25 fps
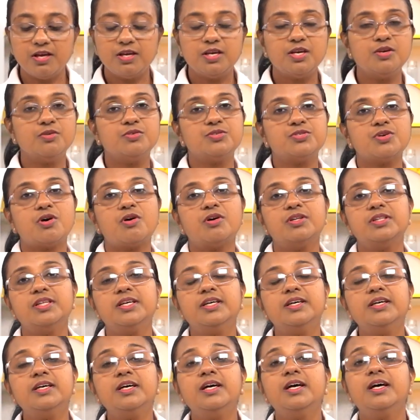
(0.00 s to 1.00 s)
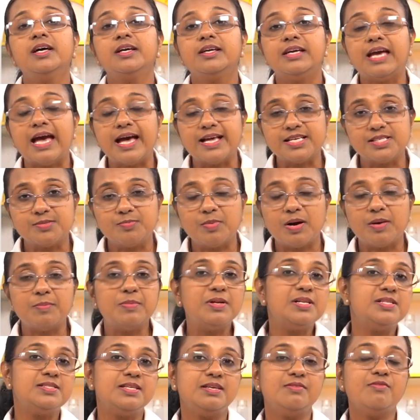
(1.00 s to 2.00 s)
You saw the gas
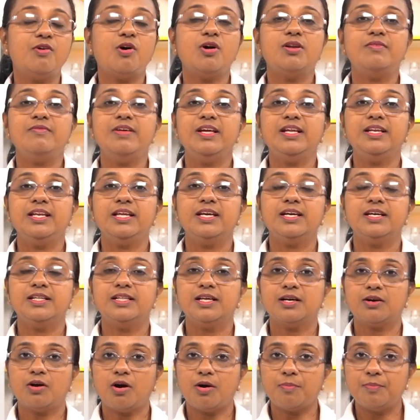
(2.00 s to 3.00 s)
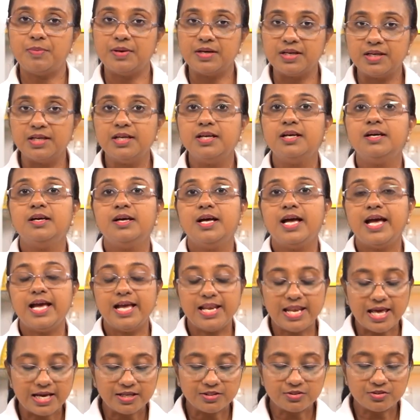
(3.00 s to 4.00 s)
bubbles evolving near the copper
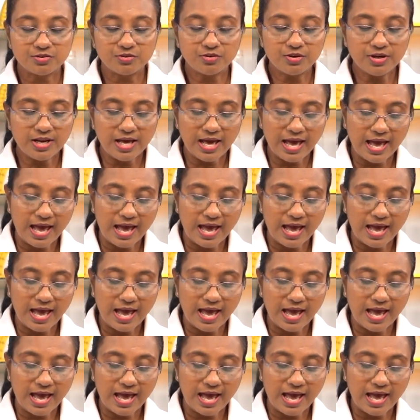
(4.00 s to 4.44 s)
electrode.